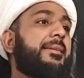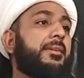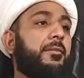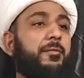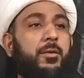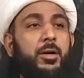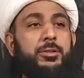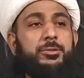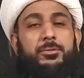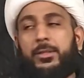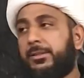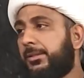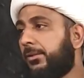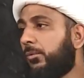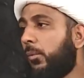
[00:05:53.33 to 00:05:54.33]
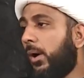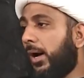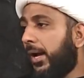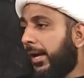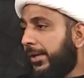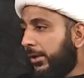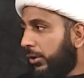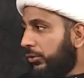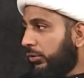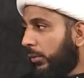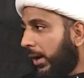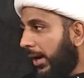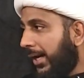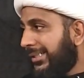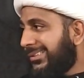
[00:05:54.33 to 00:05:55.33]
The first reason why your
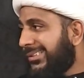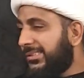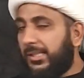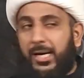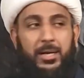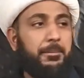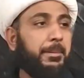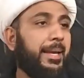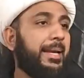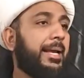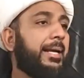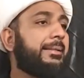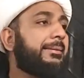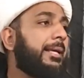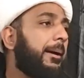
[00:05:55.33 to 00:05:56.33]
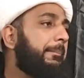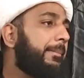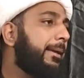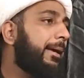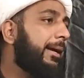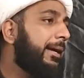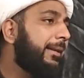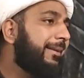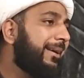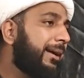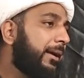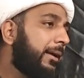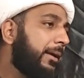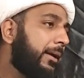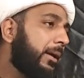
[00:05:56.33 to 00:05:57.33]
du'as are not being
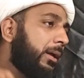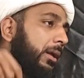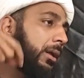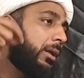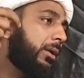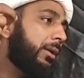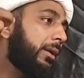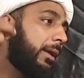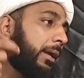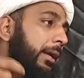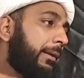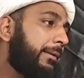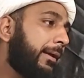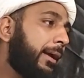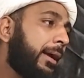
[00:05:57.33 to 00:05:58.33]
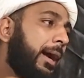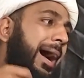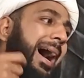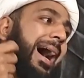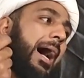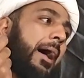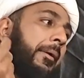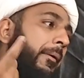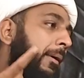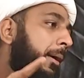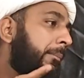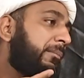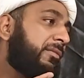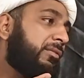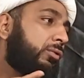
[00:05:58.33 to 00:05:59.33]
accepted, eating
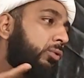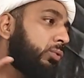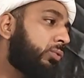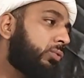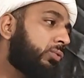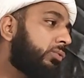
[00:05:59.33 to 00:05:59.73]
haram food.